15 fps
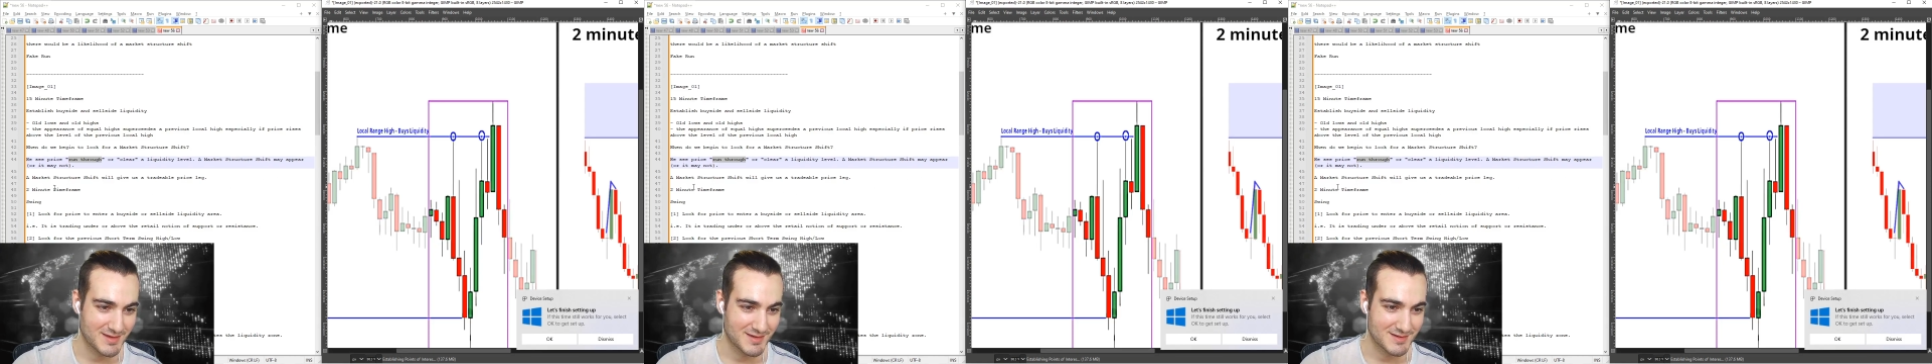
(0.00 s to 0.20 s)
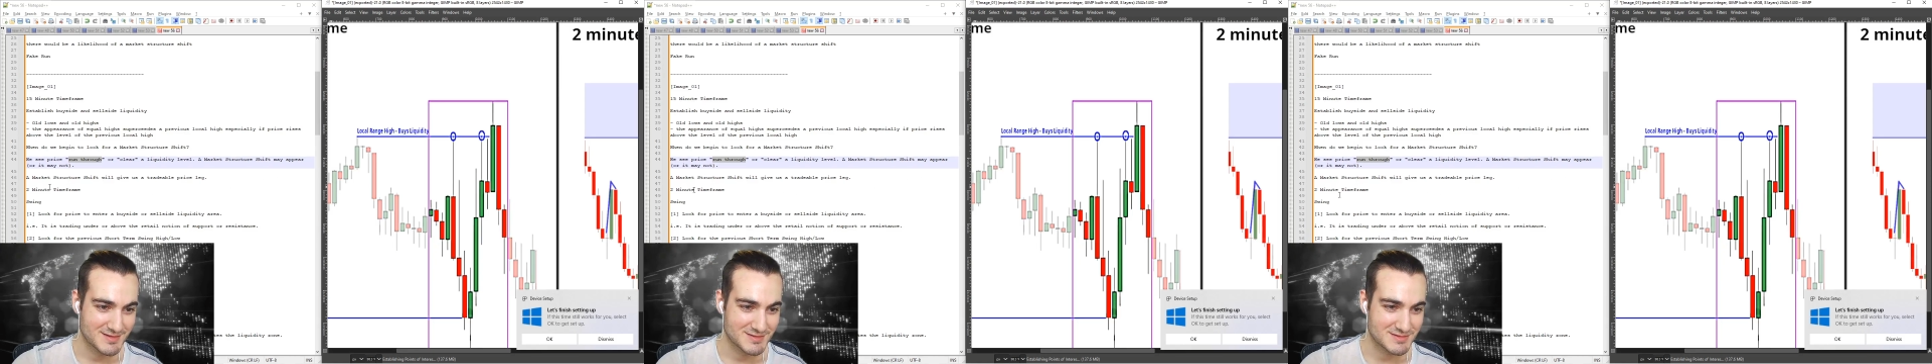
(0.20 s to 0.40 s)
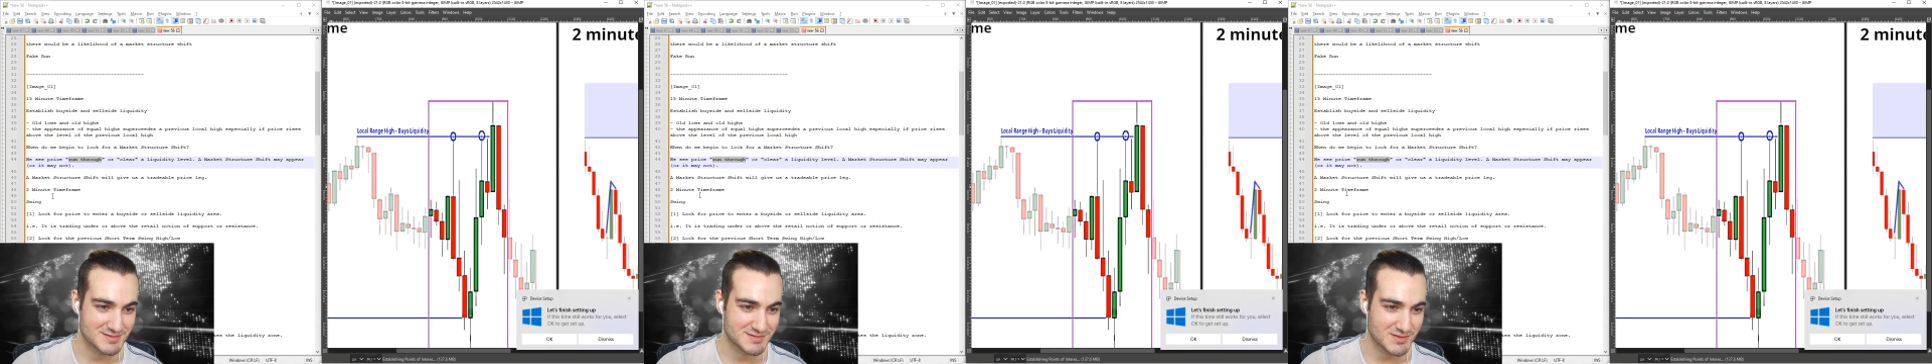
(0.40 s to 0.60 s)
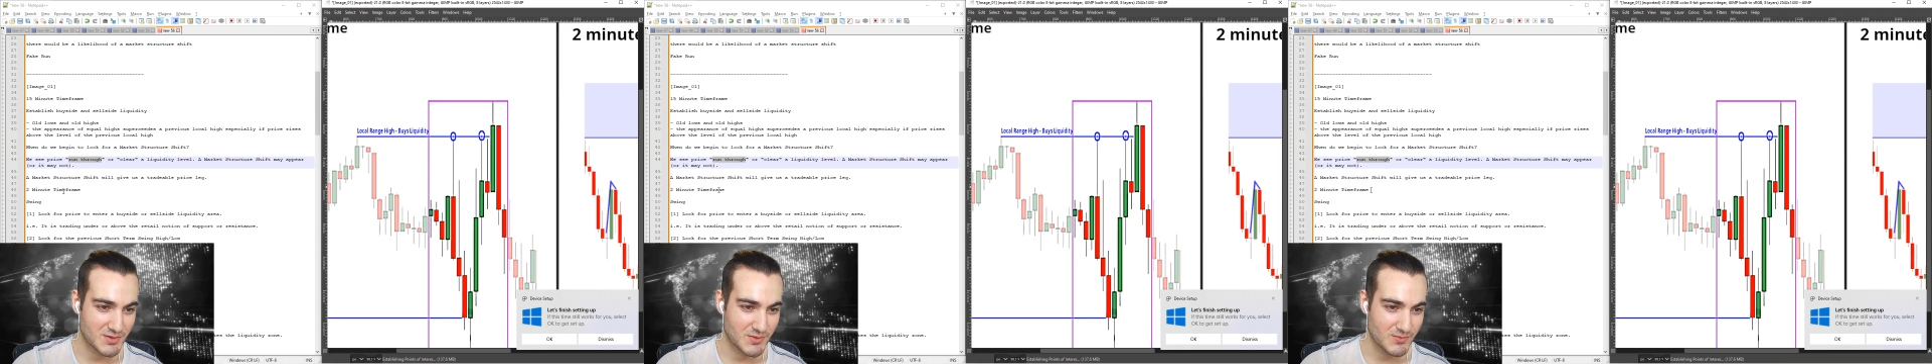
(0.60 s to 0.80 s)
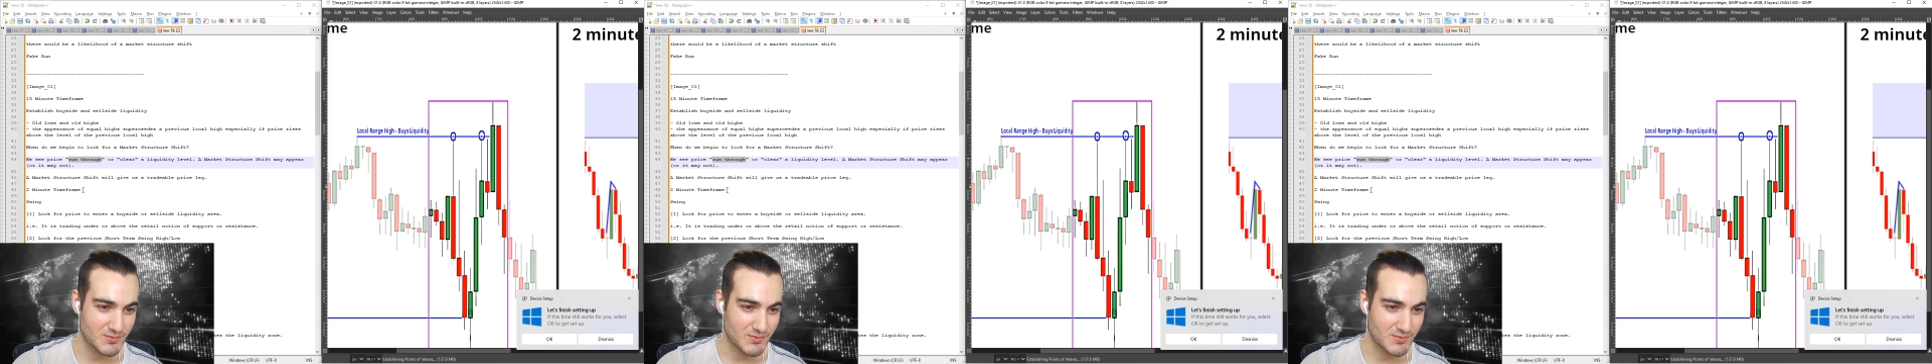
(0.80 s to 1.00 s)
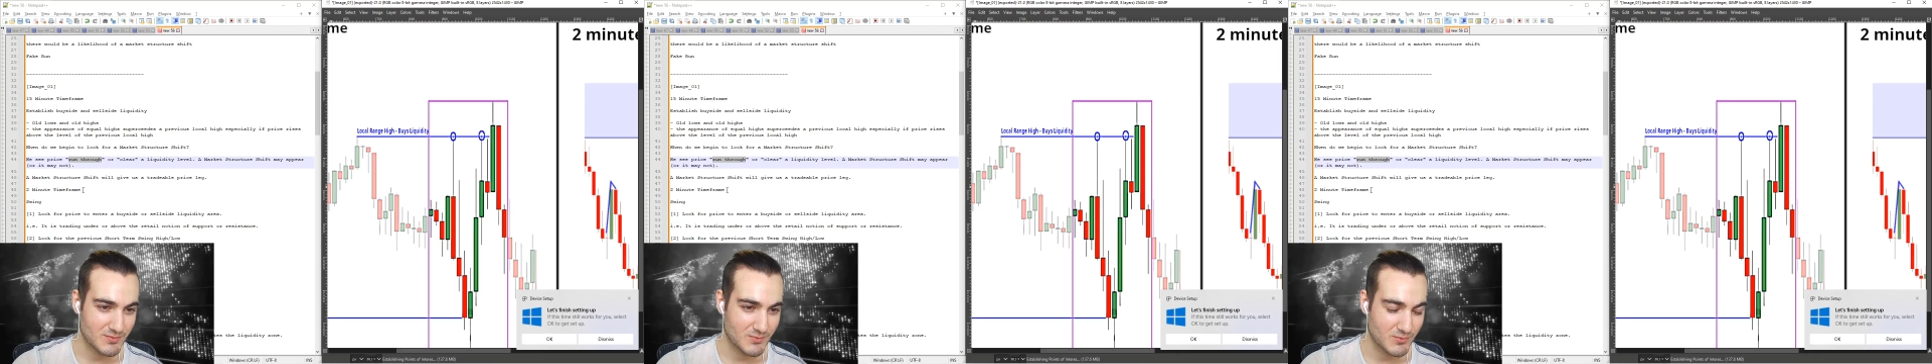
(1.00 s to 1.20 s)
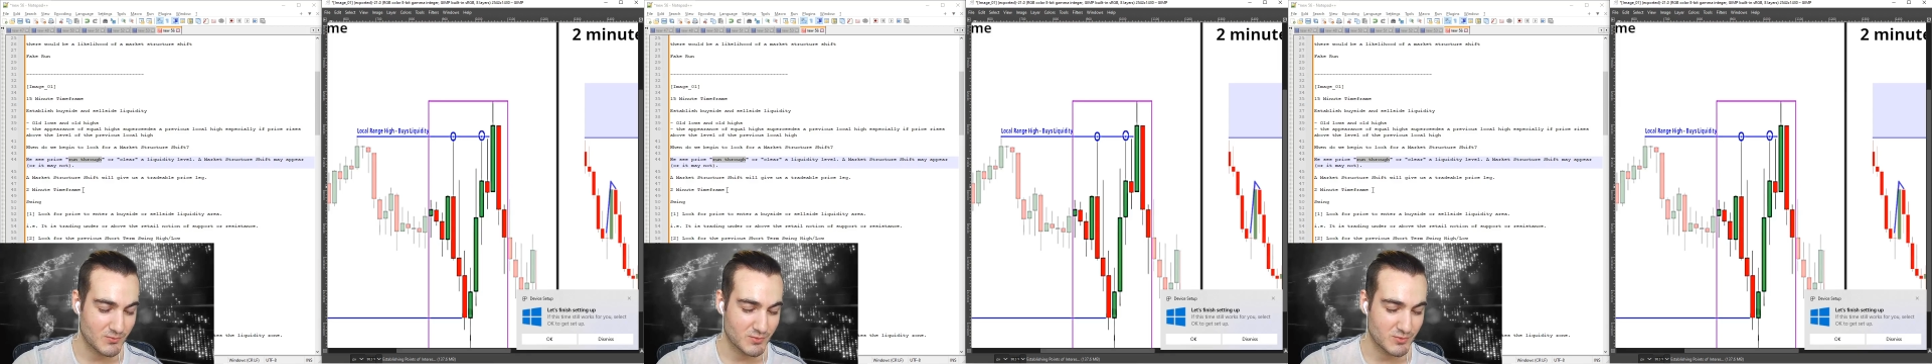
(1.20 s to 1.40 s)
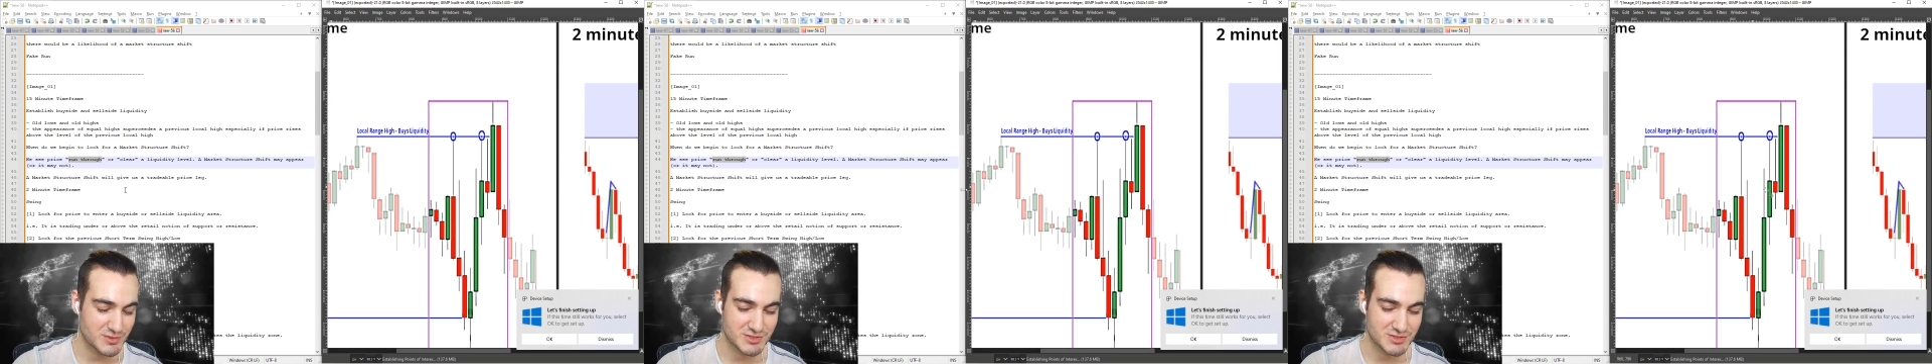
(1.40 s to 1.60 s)
So
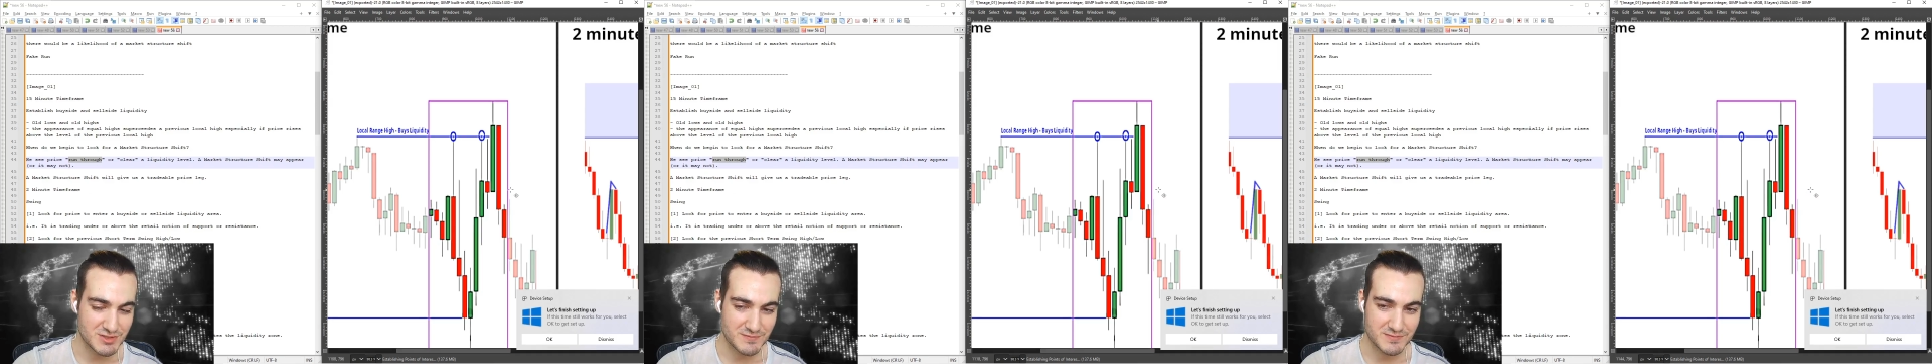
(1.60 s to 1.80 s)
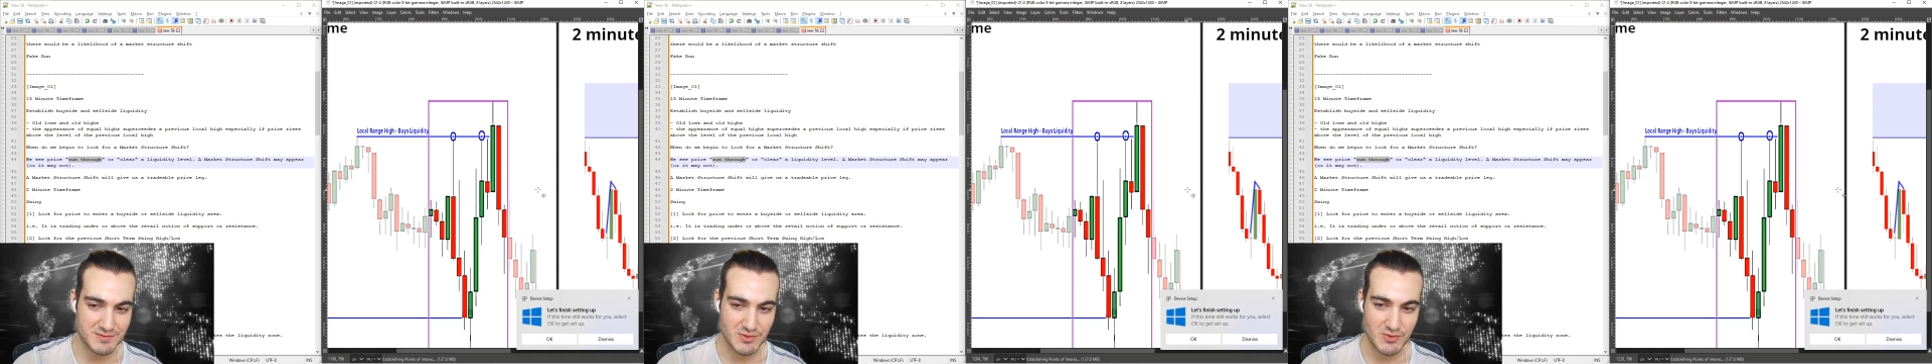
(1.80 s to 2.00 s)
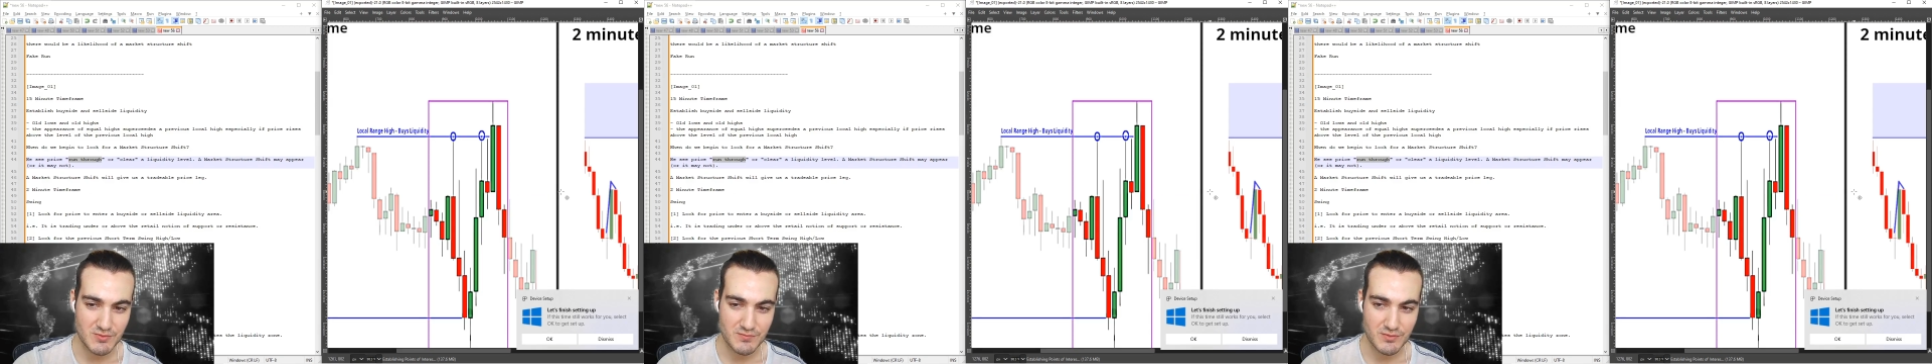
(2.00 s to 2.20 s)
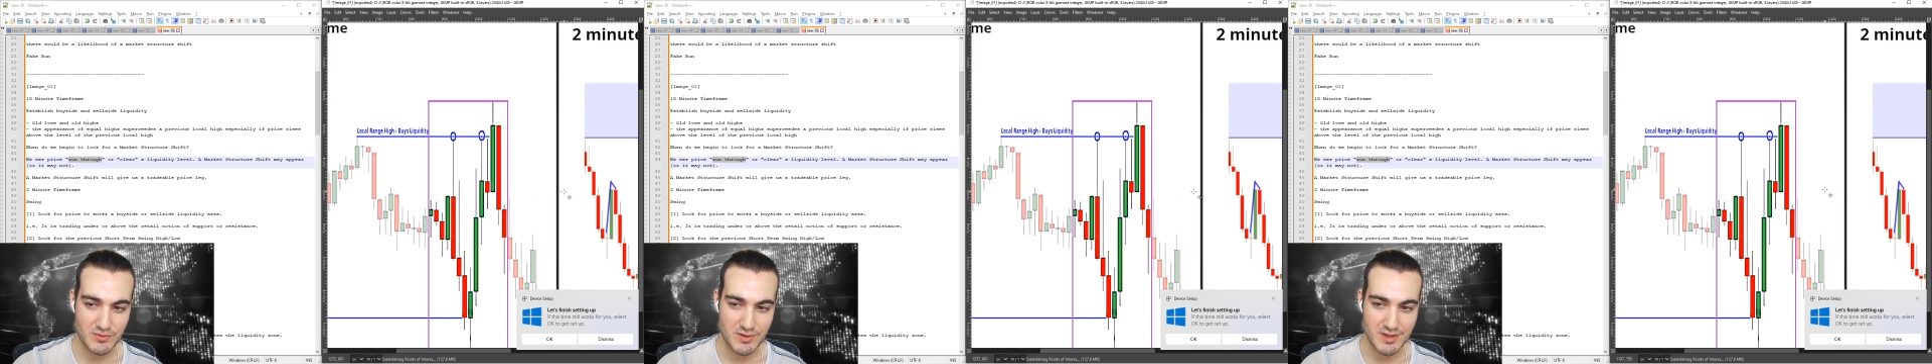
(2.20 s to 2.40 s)
we shift over